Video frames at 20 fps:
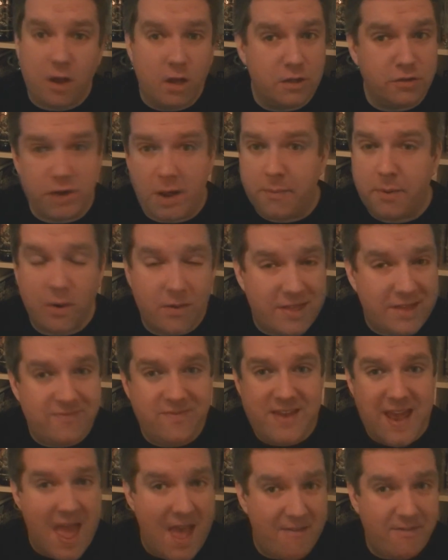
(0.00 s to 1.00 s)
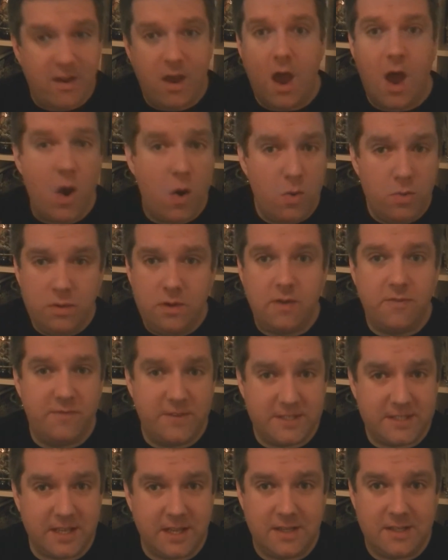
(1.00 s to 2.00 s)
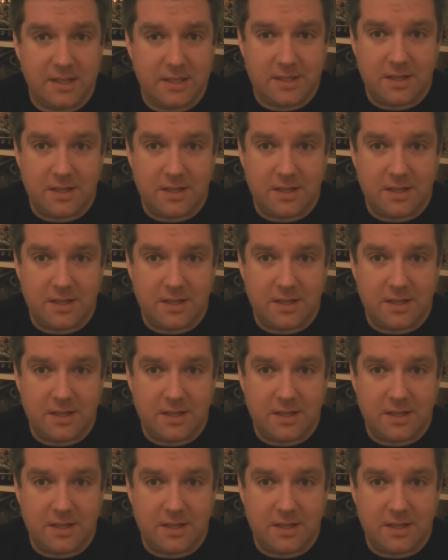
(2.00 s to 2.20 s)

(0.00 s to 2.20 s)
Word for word: a contract brewer, they've never owned a facility,